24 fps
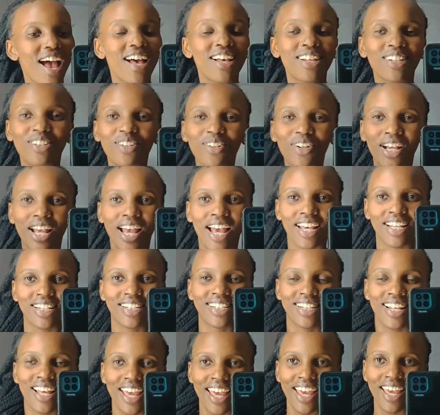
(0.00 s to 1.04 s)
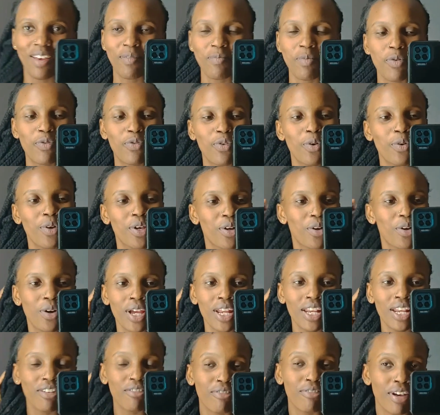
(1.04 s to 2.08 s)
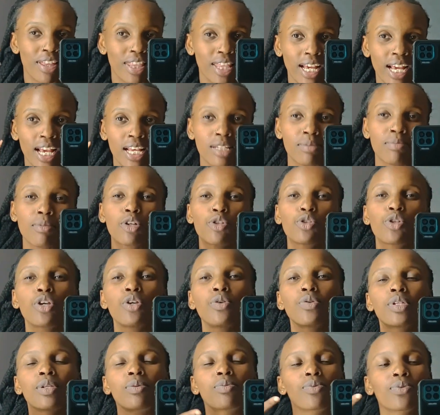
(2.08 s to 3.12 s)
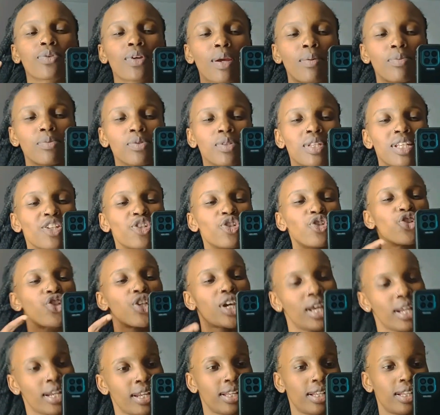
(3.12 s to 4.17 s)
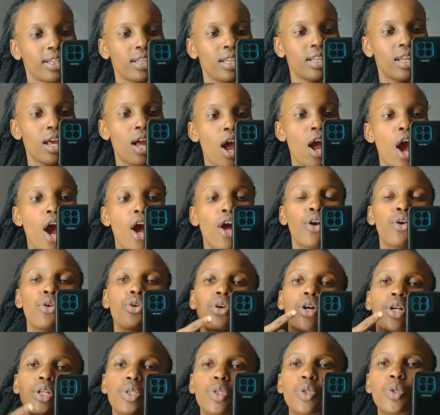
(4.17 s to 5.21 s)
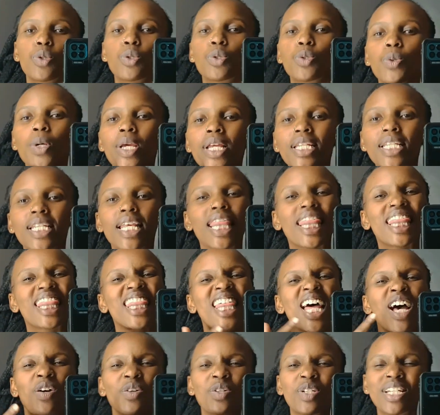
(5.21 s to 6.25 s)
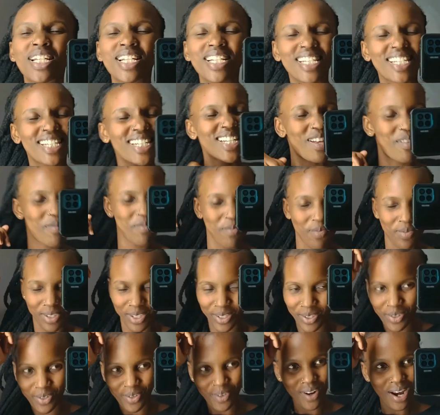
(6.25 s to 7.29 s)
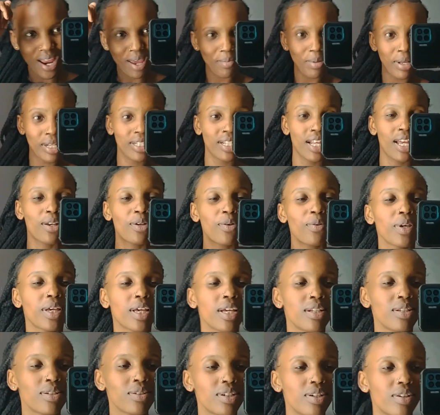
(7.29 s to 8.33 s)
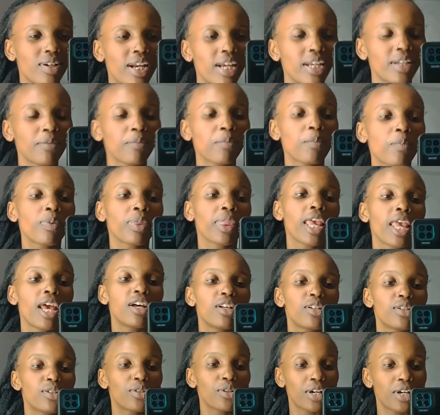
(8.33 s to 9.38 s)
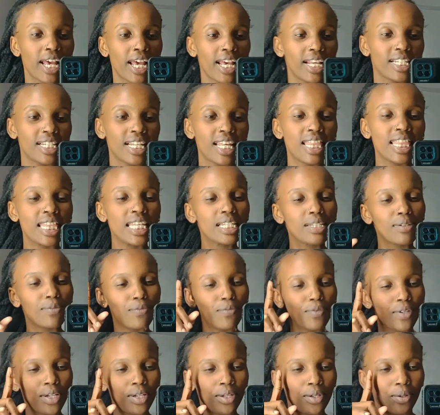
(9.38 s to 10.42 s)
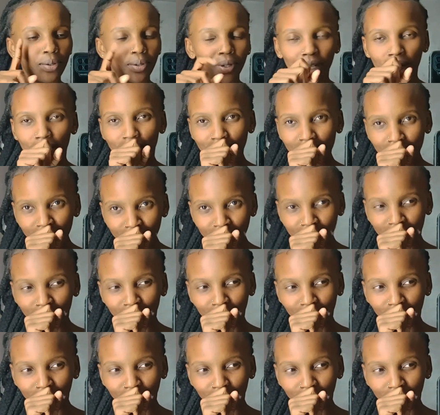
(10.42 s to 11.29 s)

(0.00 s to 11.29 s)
So guys, before we go any further, guys, make sure you subscribe to this channel. Road to 20,000 subscribers. I know we can do it, right? So guys, in this video, okay.